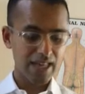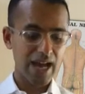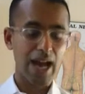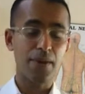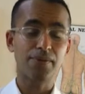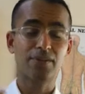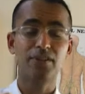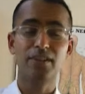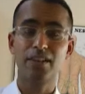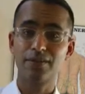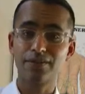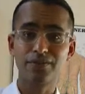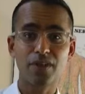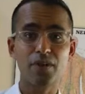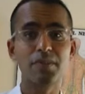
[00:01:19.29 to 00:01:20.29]
I was looking at
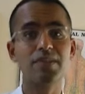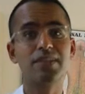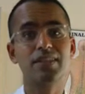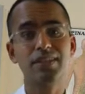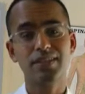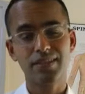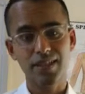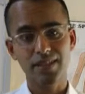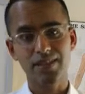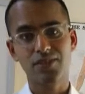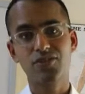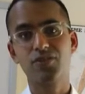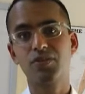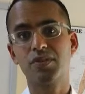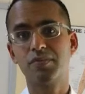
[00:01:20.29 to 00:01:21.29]
pharmacy,
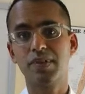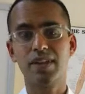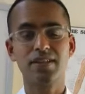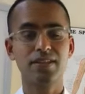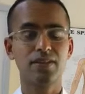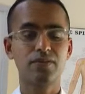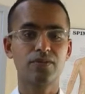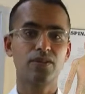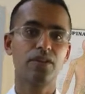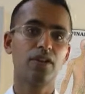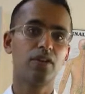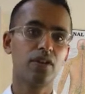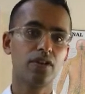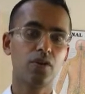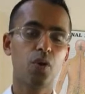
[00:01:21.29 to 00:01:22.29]
dentistry, medicine. I was looking
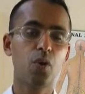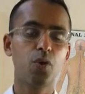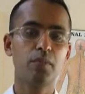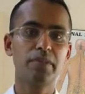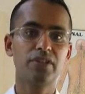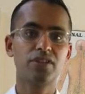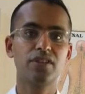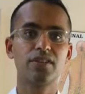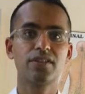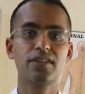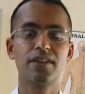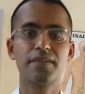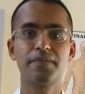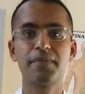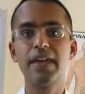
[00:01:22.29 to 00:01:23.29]
at a whole bunch of
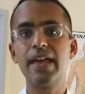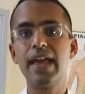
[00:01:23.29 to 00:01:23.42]
stuff.